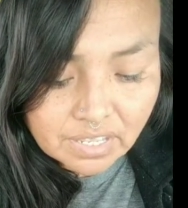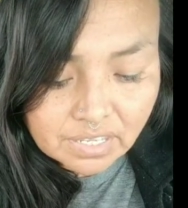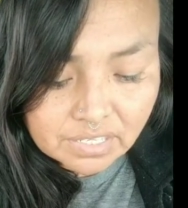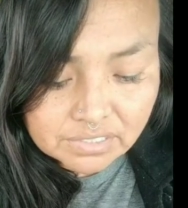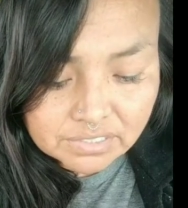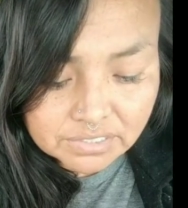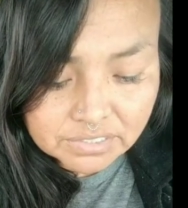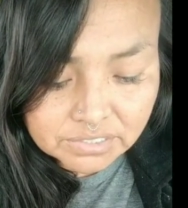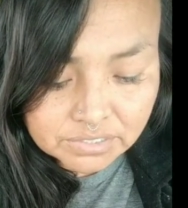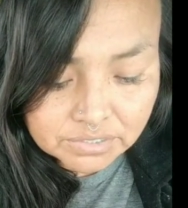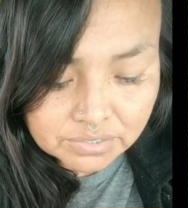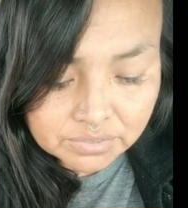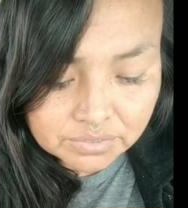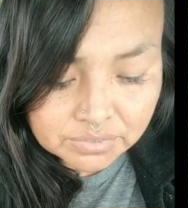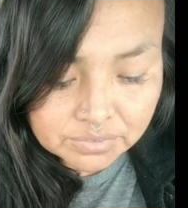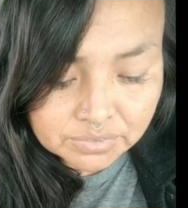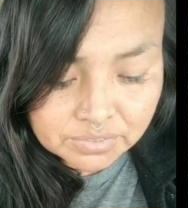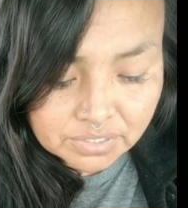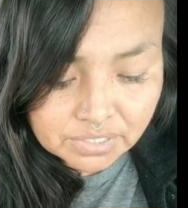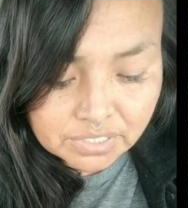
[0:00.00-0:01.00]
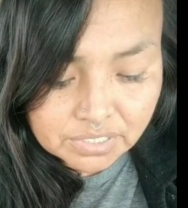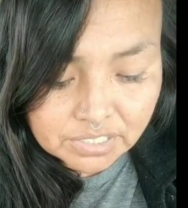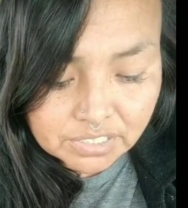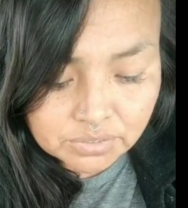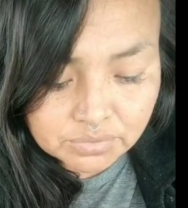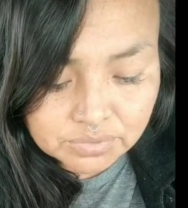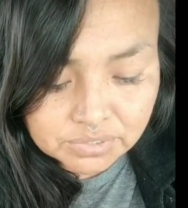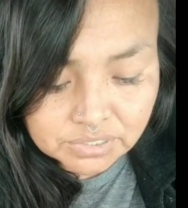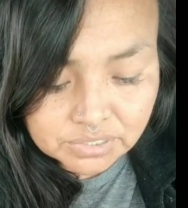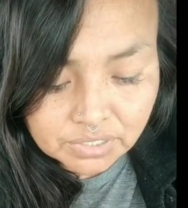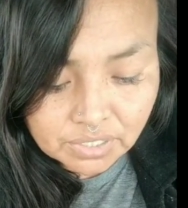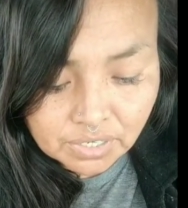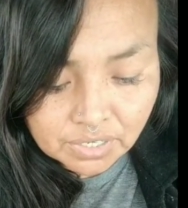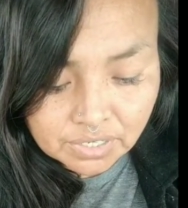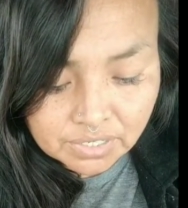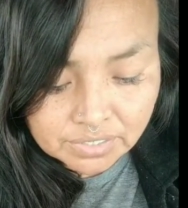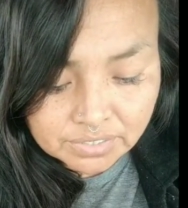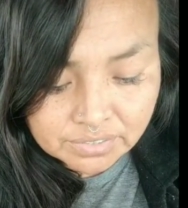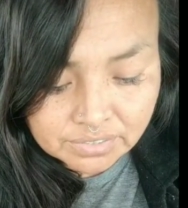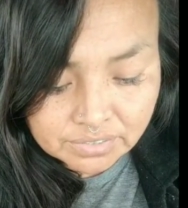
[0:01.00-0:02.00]
and soon he was
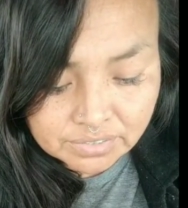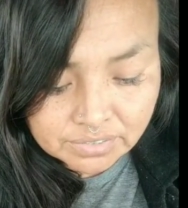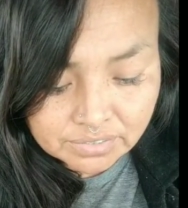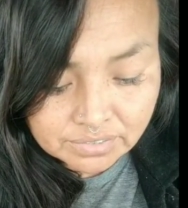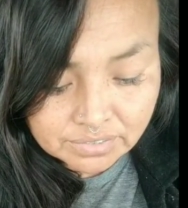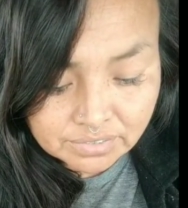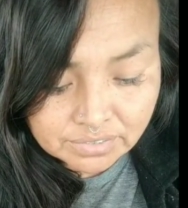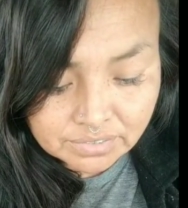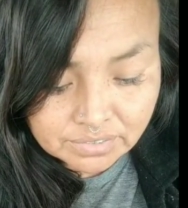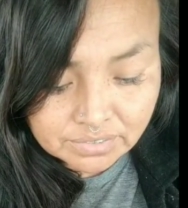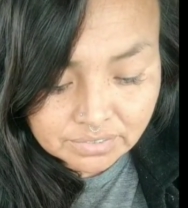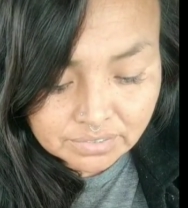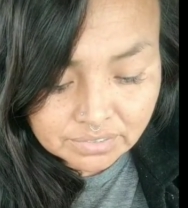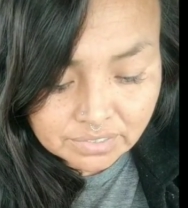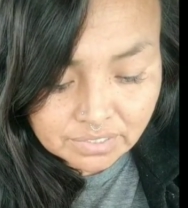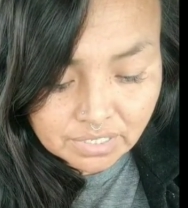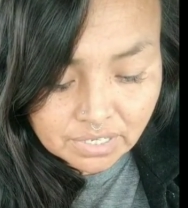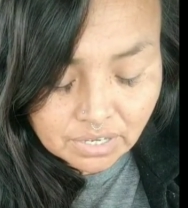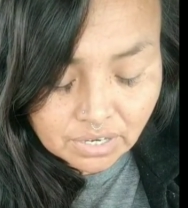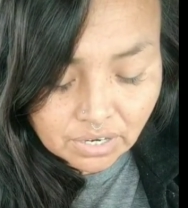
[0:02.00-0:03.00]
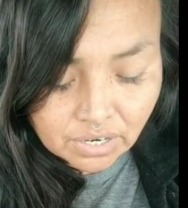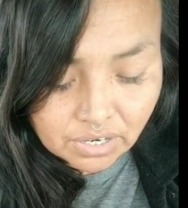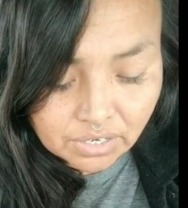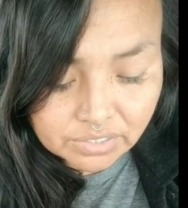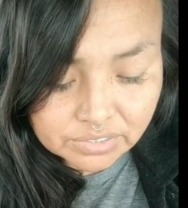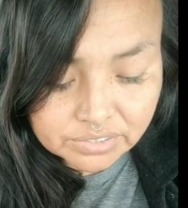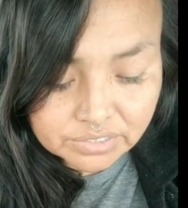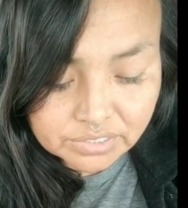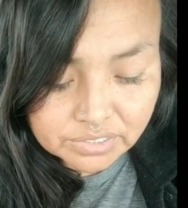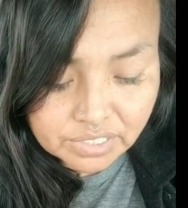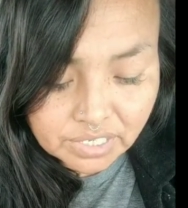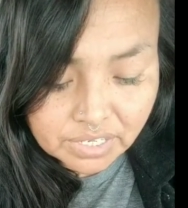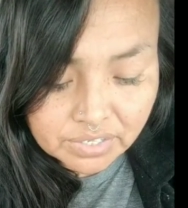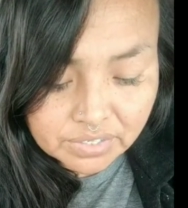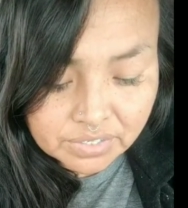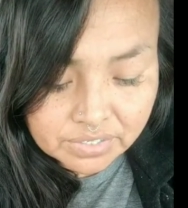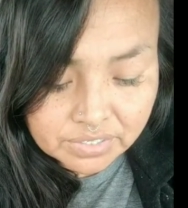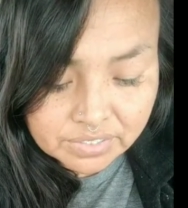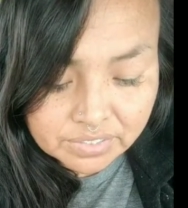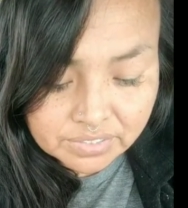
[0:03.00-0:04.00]
gone
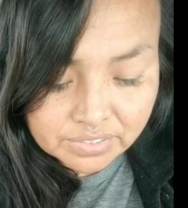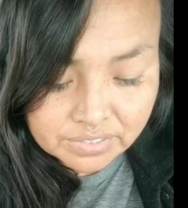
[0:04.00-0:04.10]
altogether.